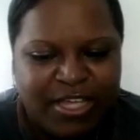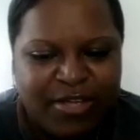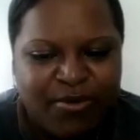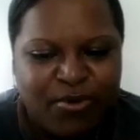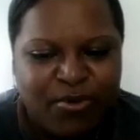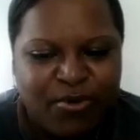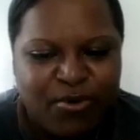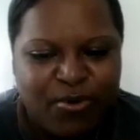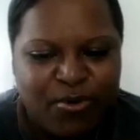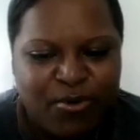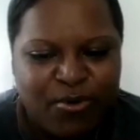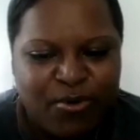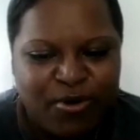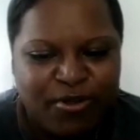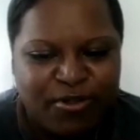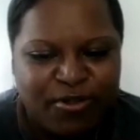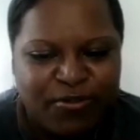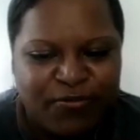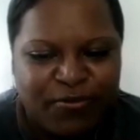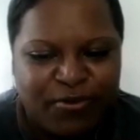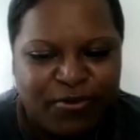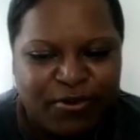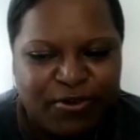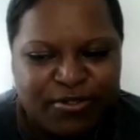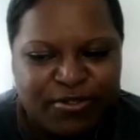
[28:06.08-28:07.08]
They
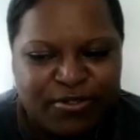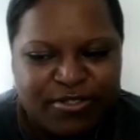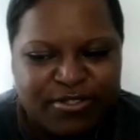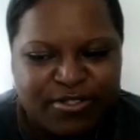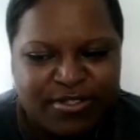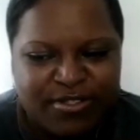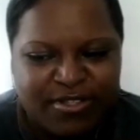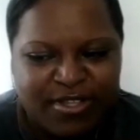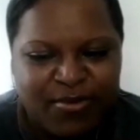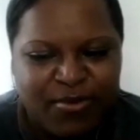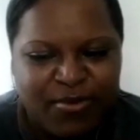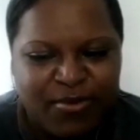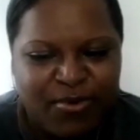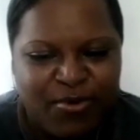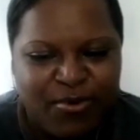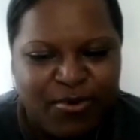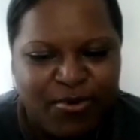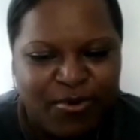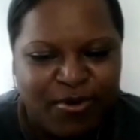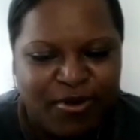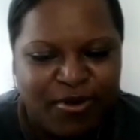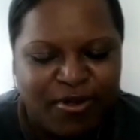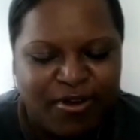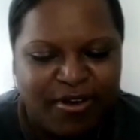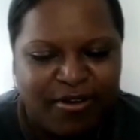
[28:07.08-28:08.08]
record 4
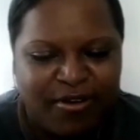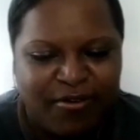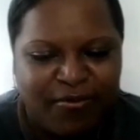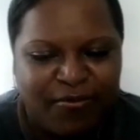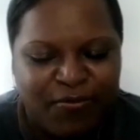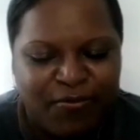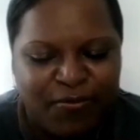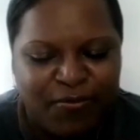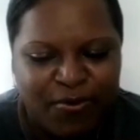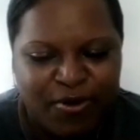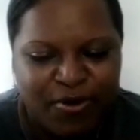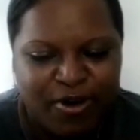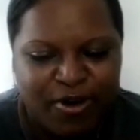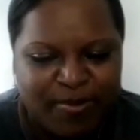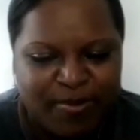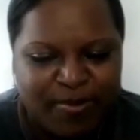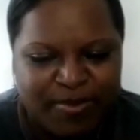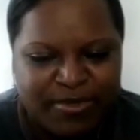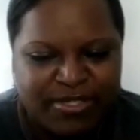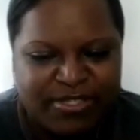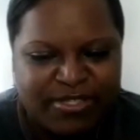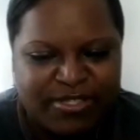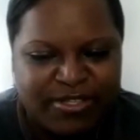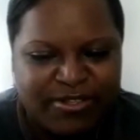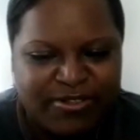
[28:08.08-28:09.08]

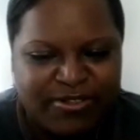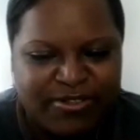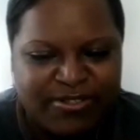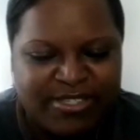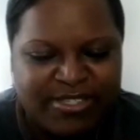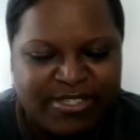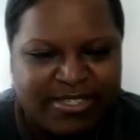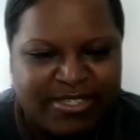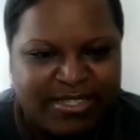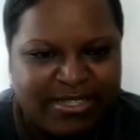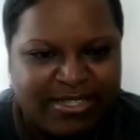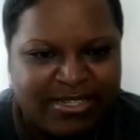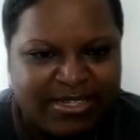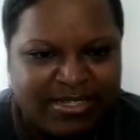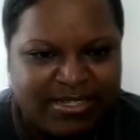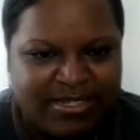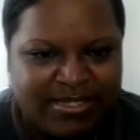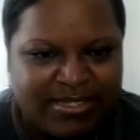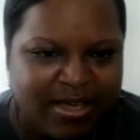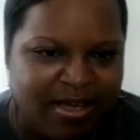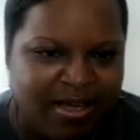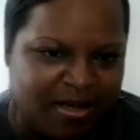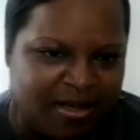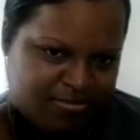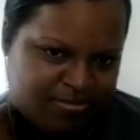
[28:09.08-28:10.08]
episodes and then they
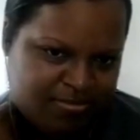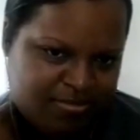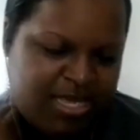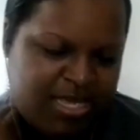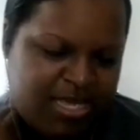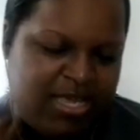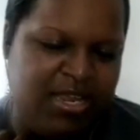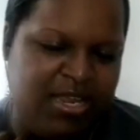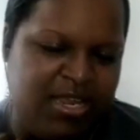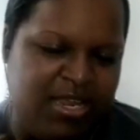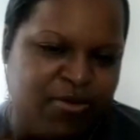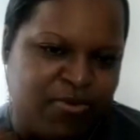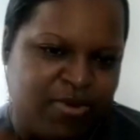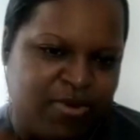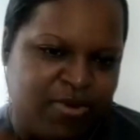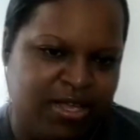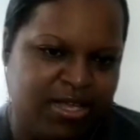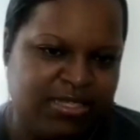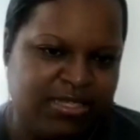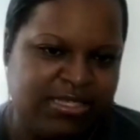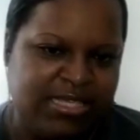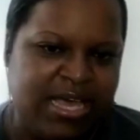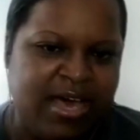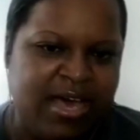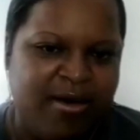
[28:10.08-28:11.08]
stop, and they
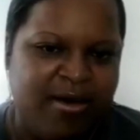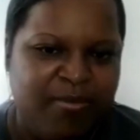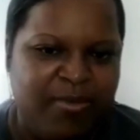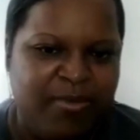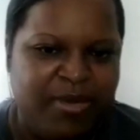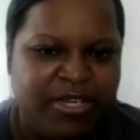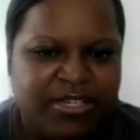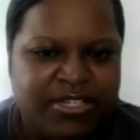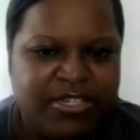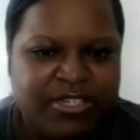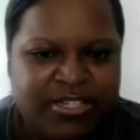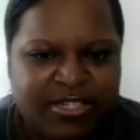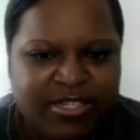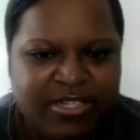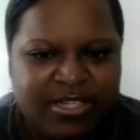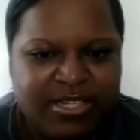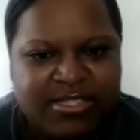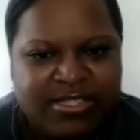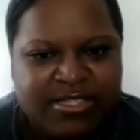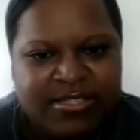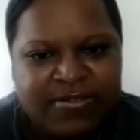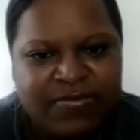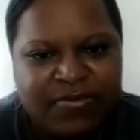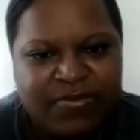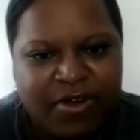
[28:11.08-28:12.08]
realize how much
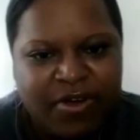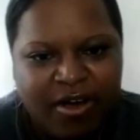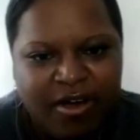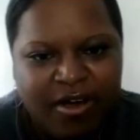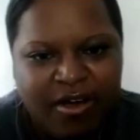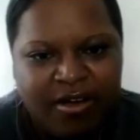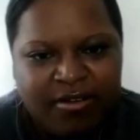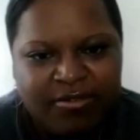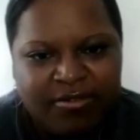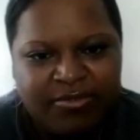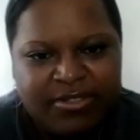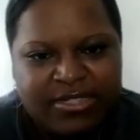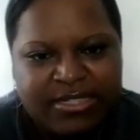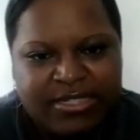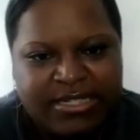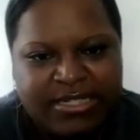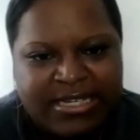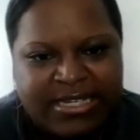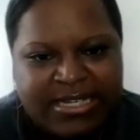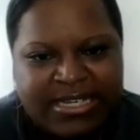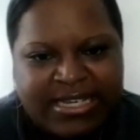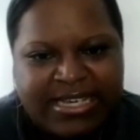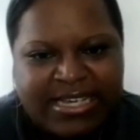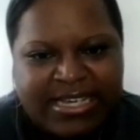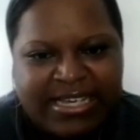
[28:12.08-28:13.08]
it's involved,
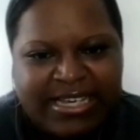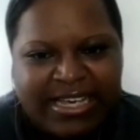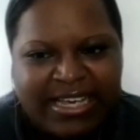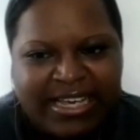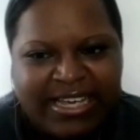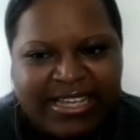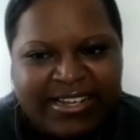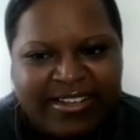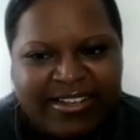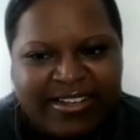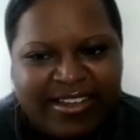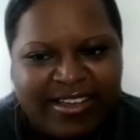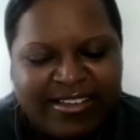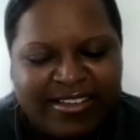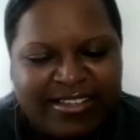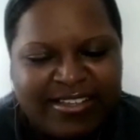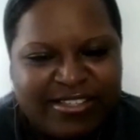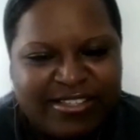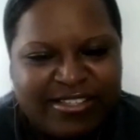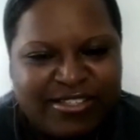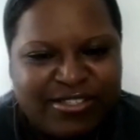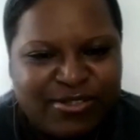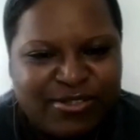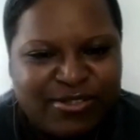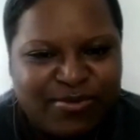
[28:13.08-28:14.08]
and they're like,
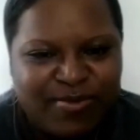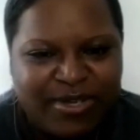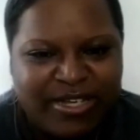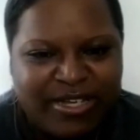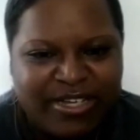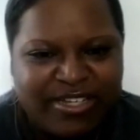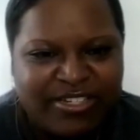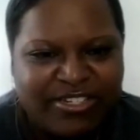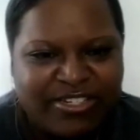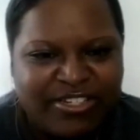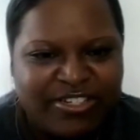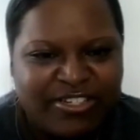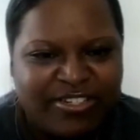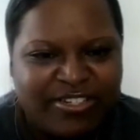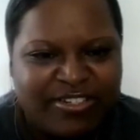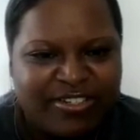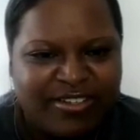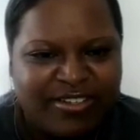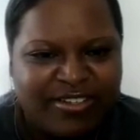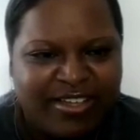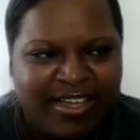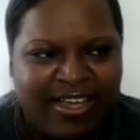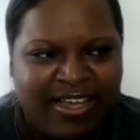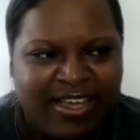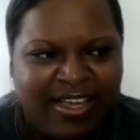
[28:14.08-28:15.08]
it's too much.
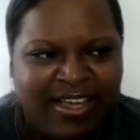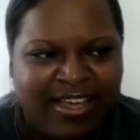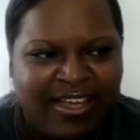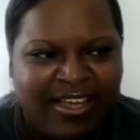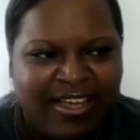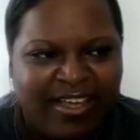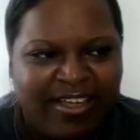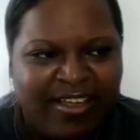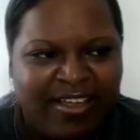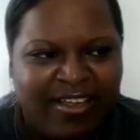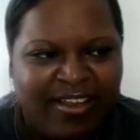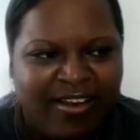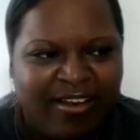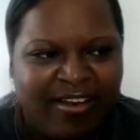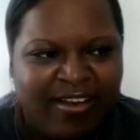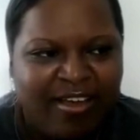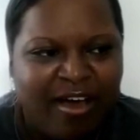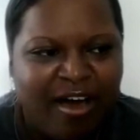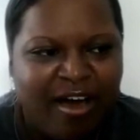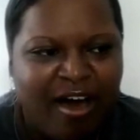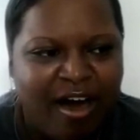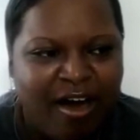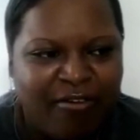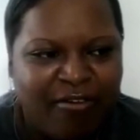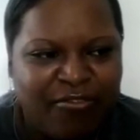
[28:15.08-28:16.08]
And
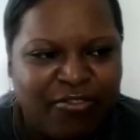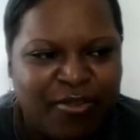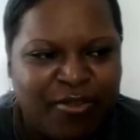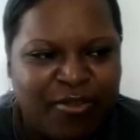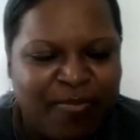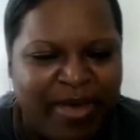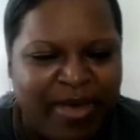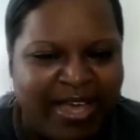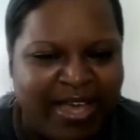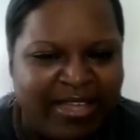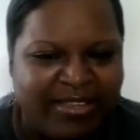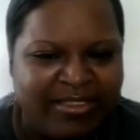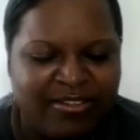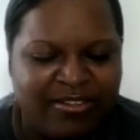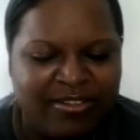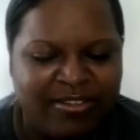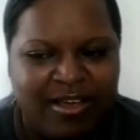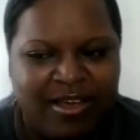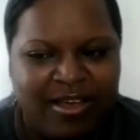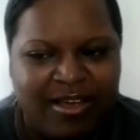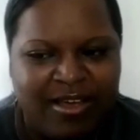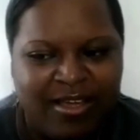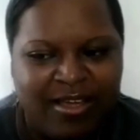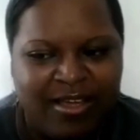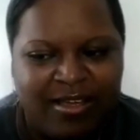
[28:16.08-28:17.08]
off the bat, they're
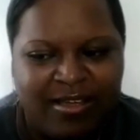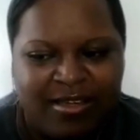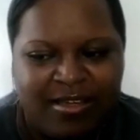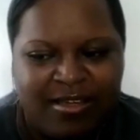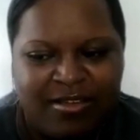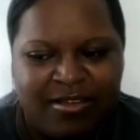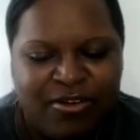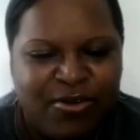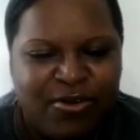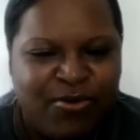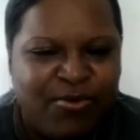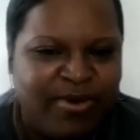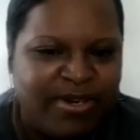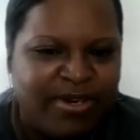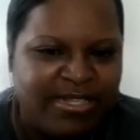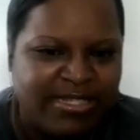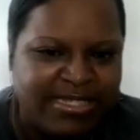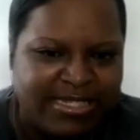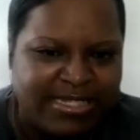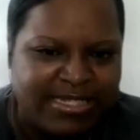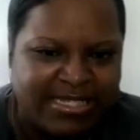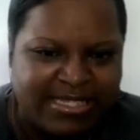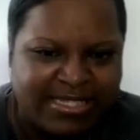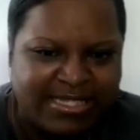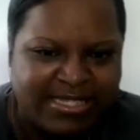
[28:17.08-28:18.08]
like, no one
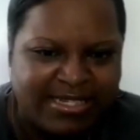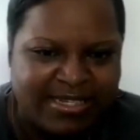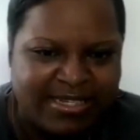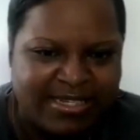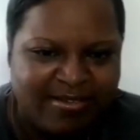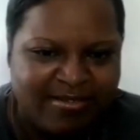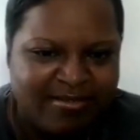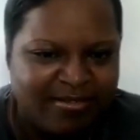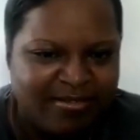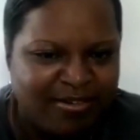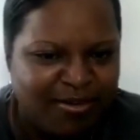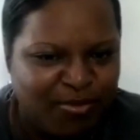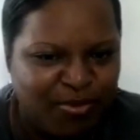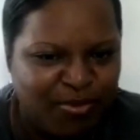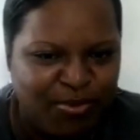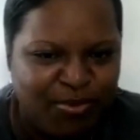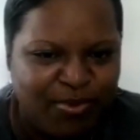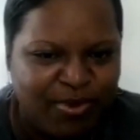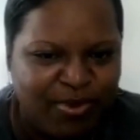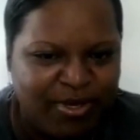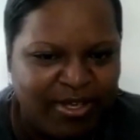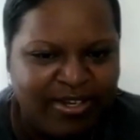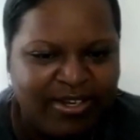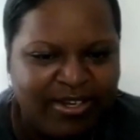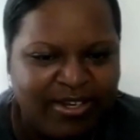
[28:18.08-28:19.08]
is listening, number
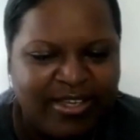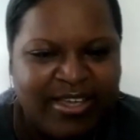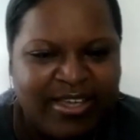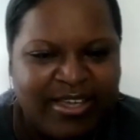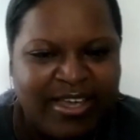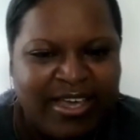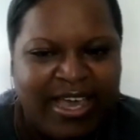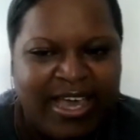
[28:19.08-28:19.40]
one.